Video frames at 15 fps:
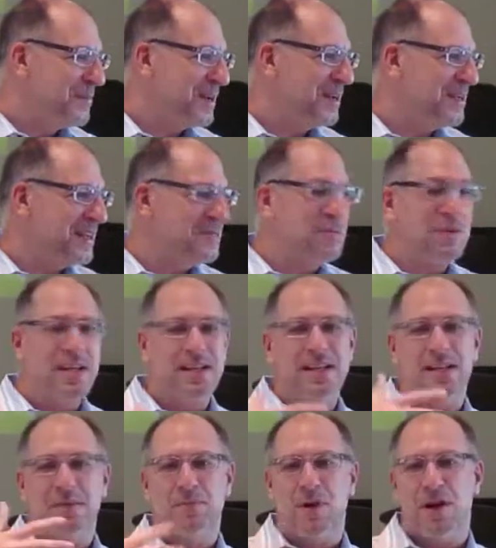But it, that's what they did.
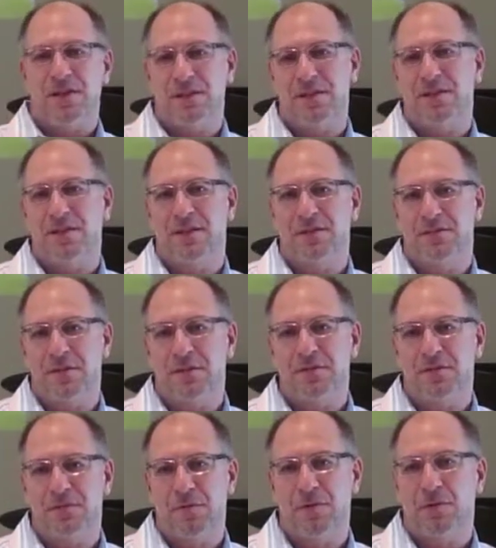They brought their, their
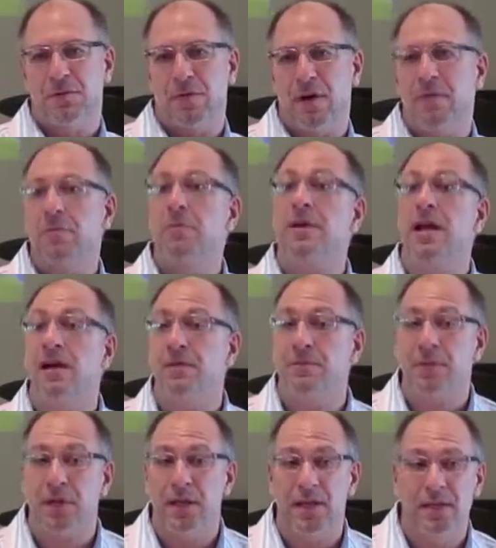first fruit so everyone would
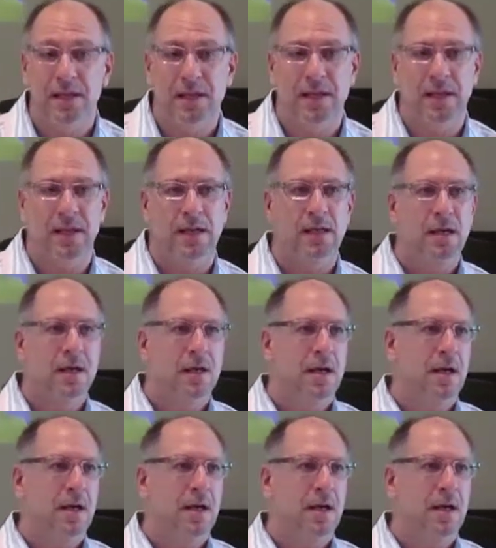have plenty to eat.